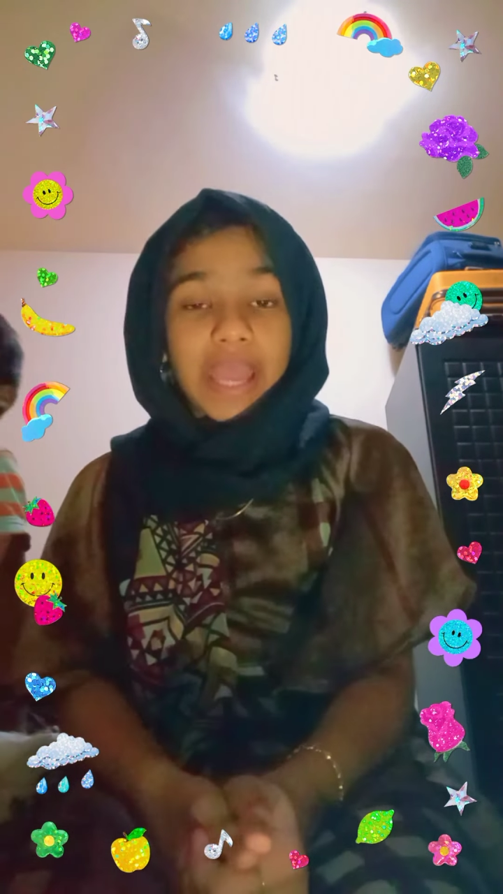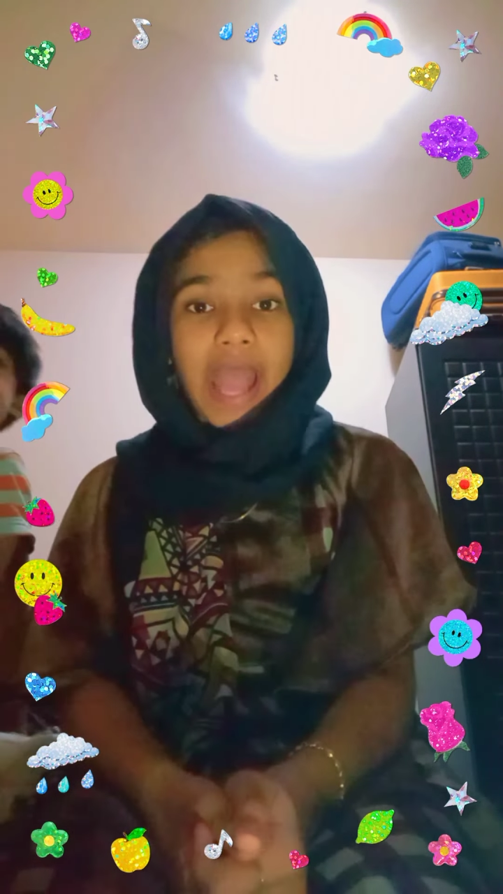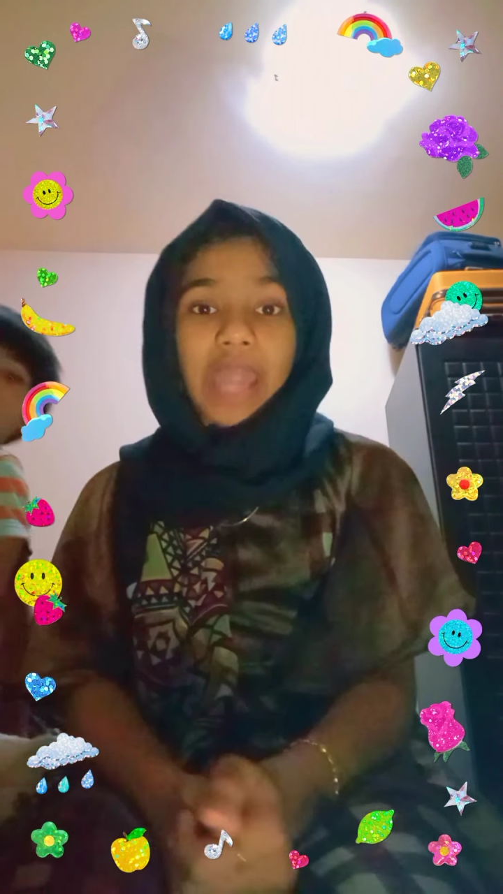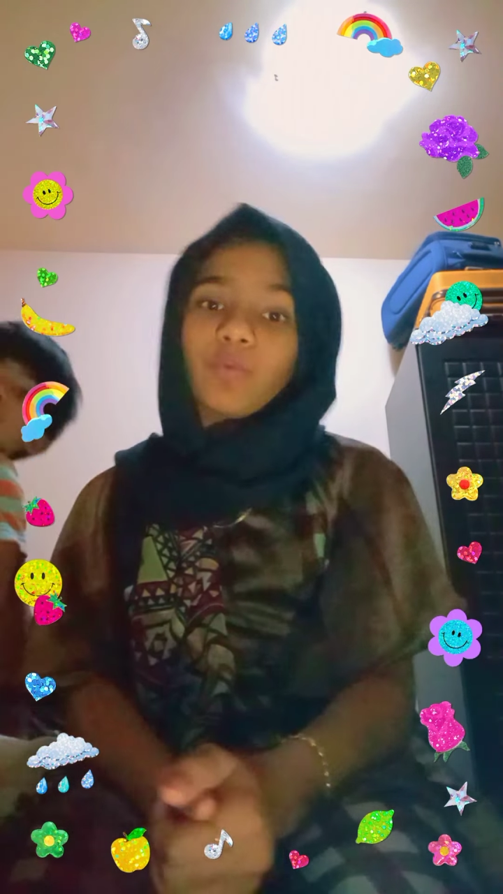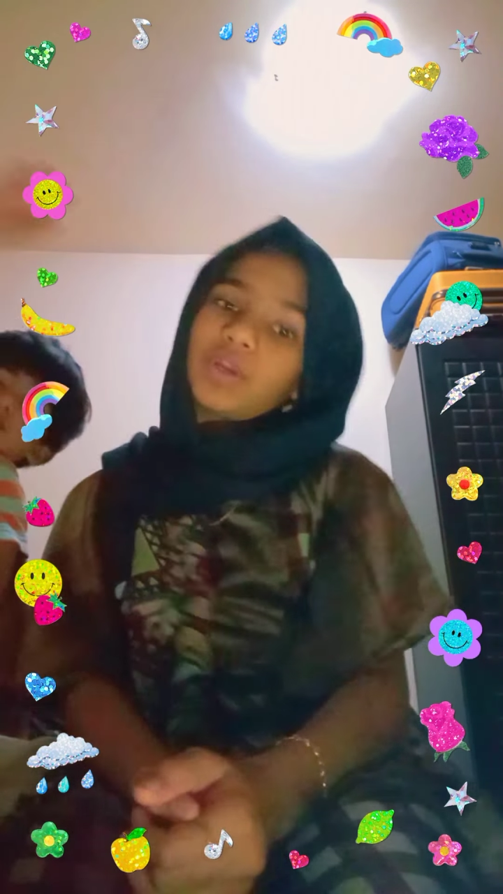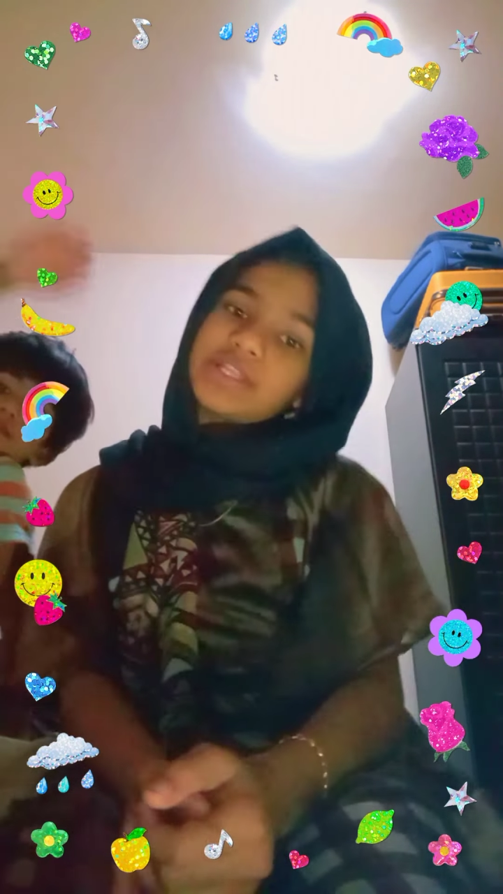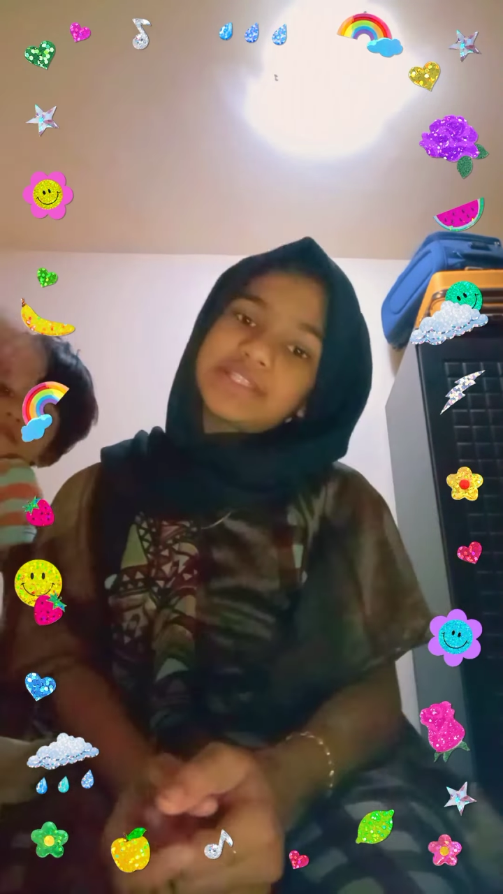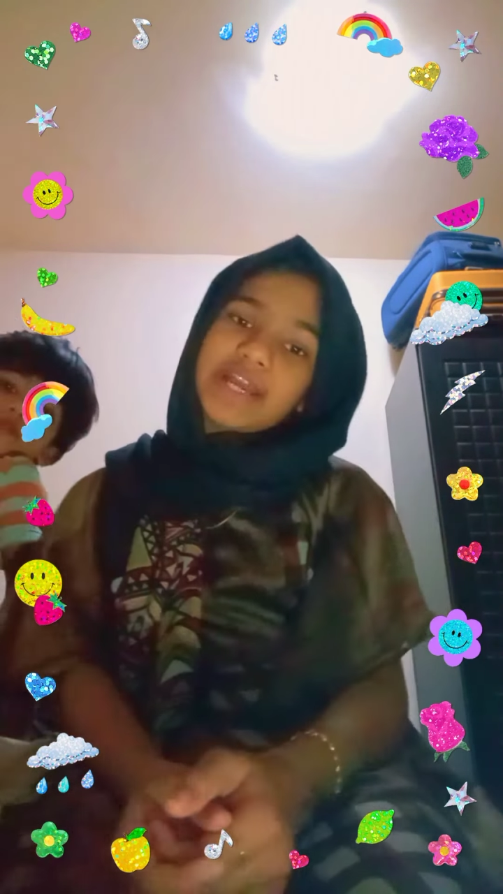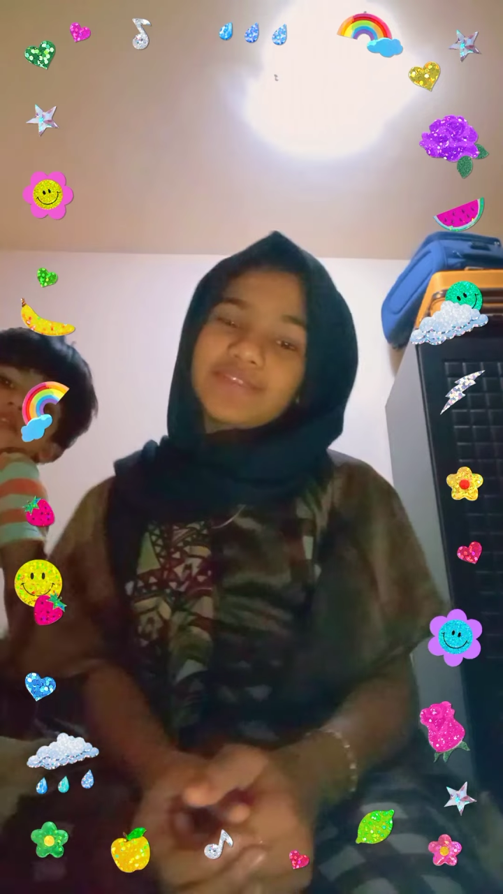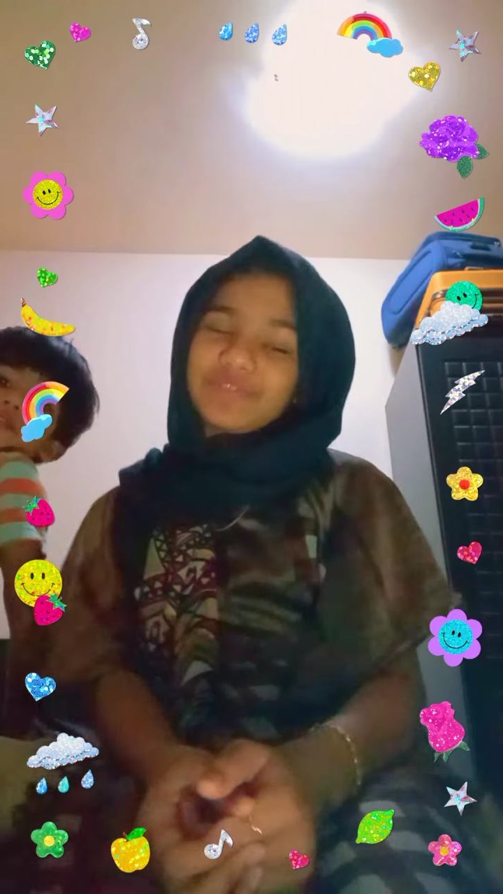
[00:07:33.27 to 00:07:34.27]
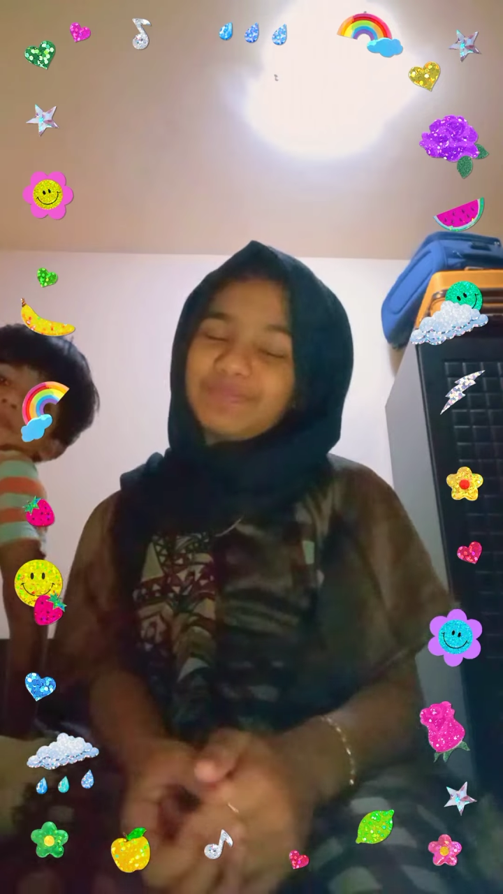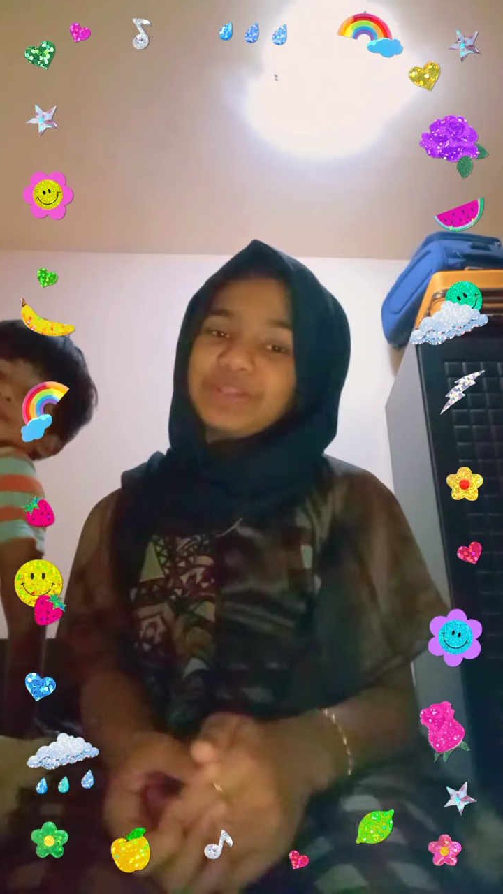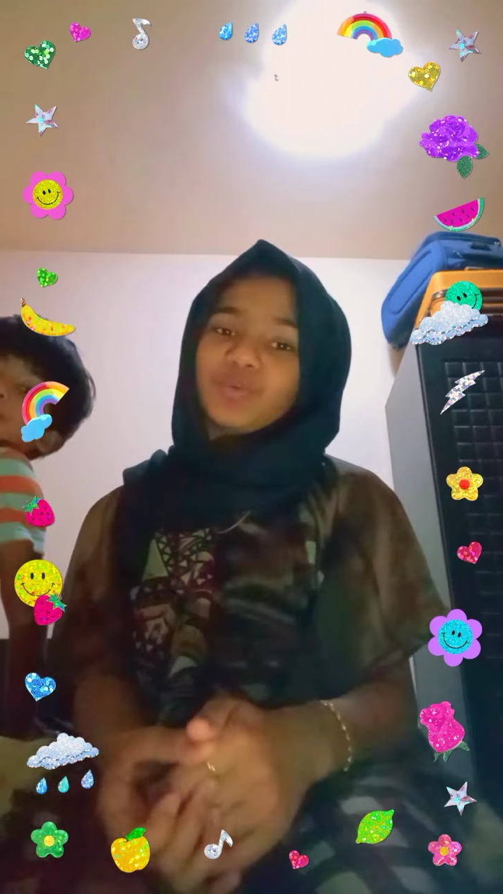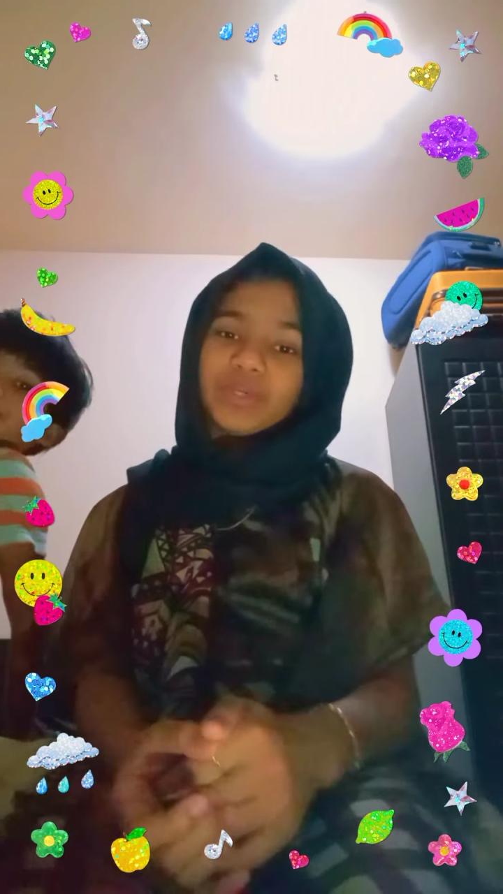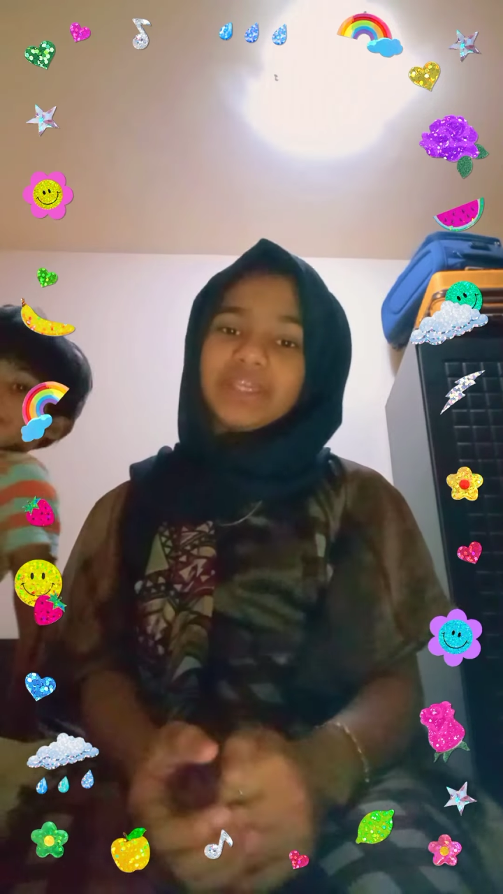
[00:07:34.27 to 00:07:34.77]
and what is that will
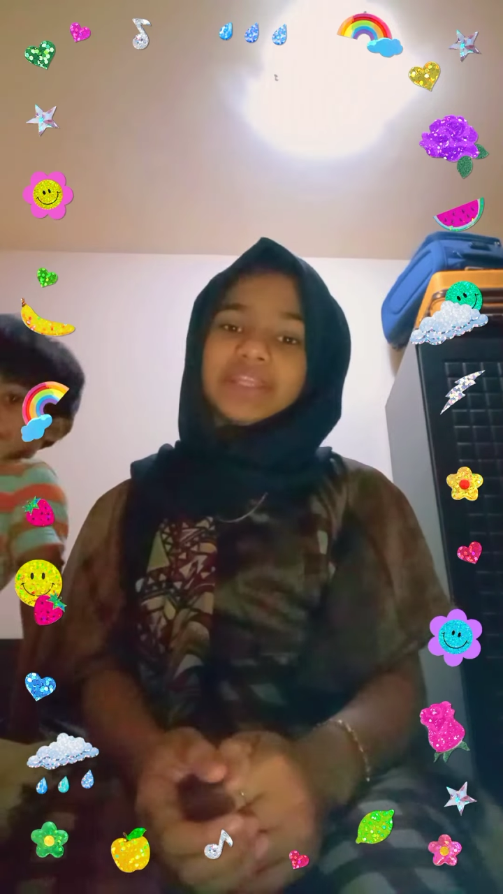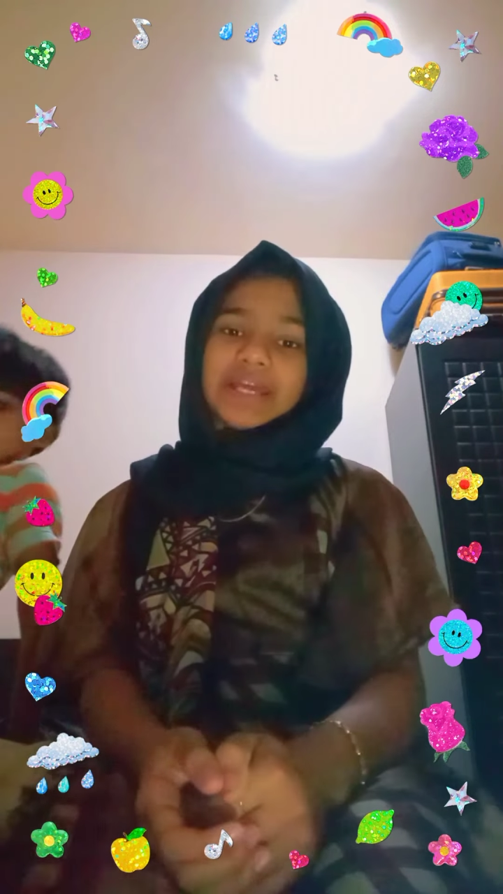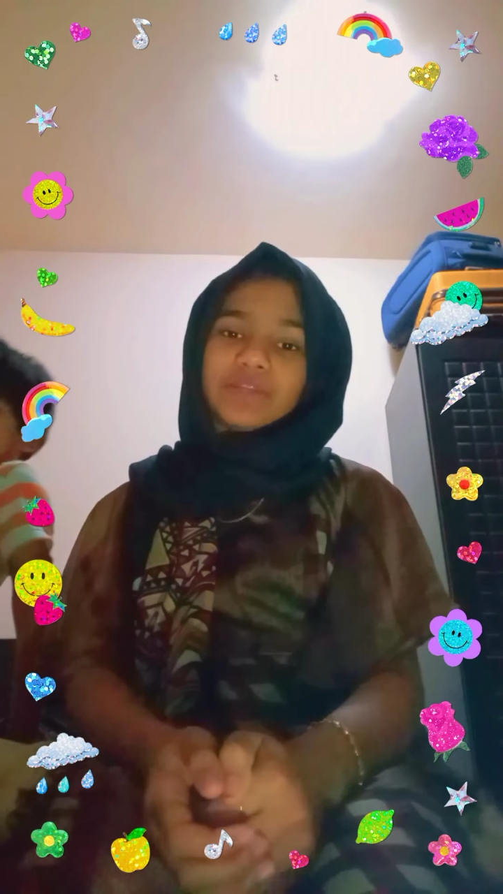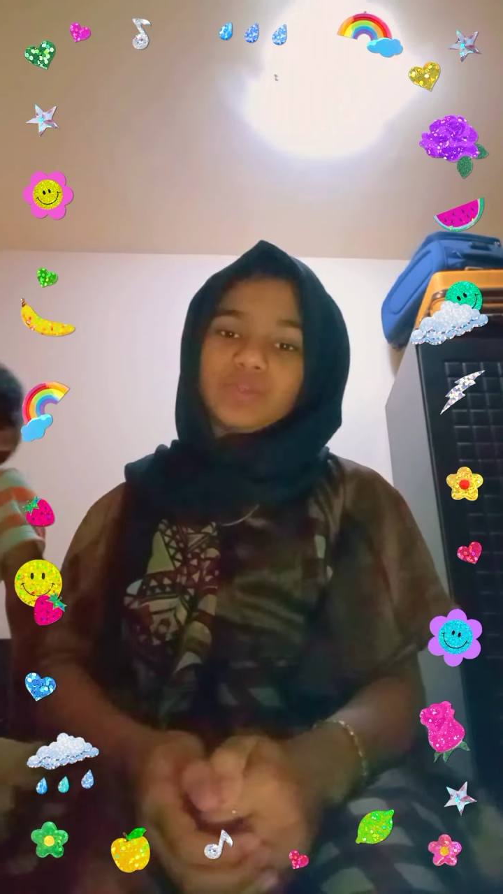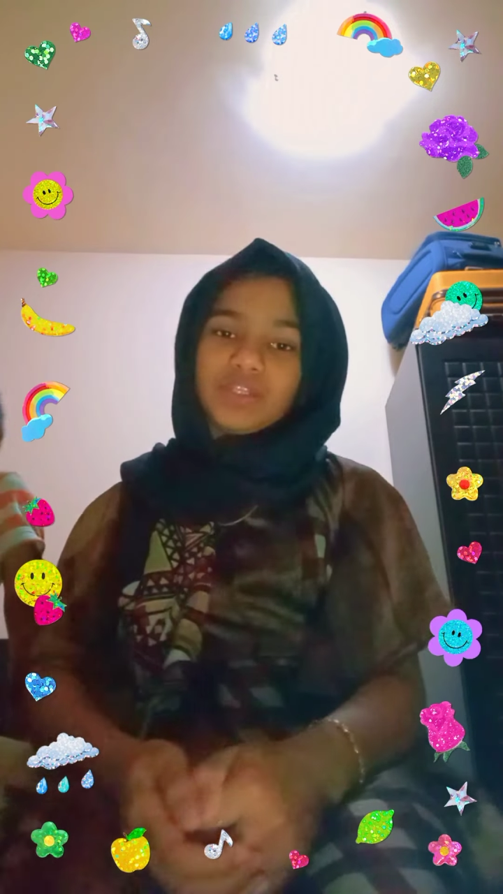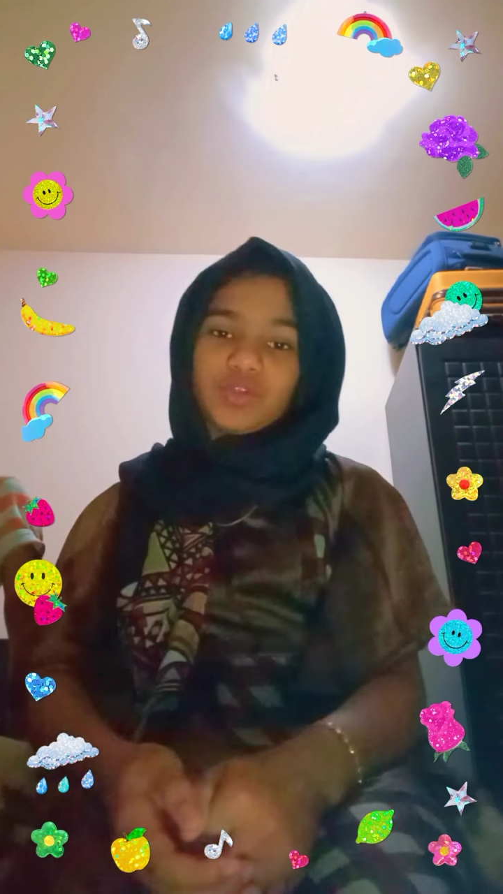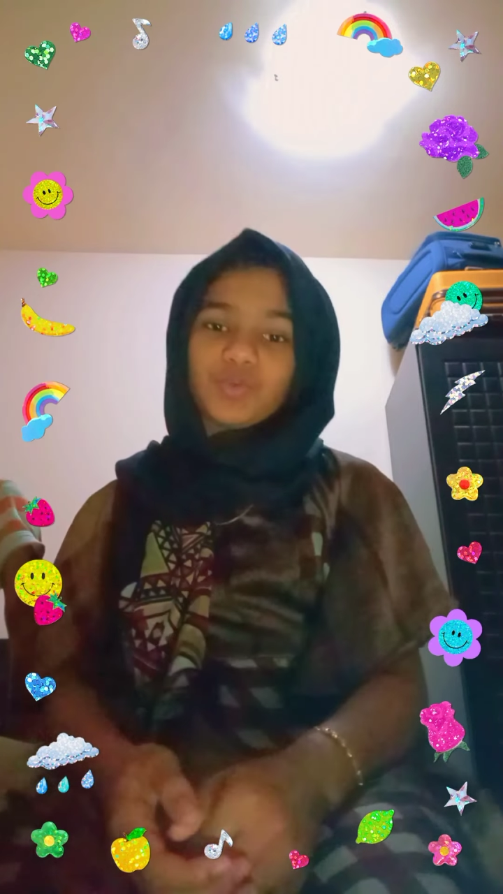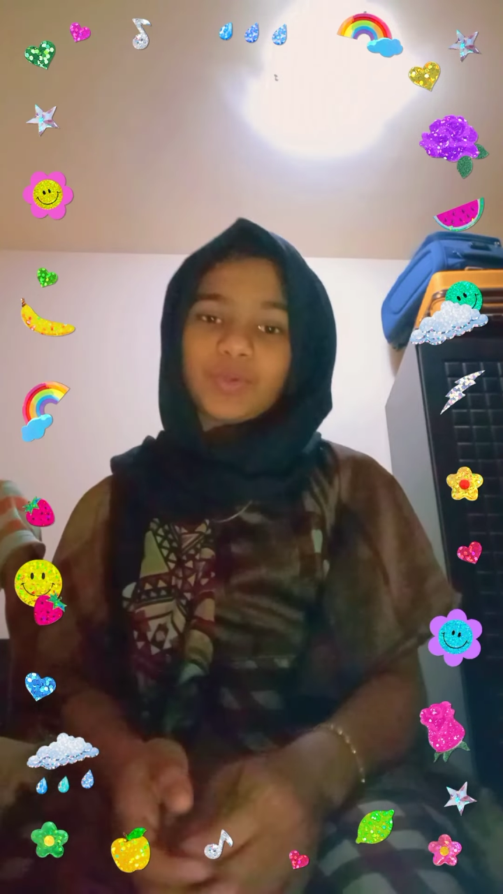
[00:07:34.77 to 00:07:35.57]
be knowing in that video.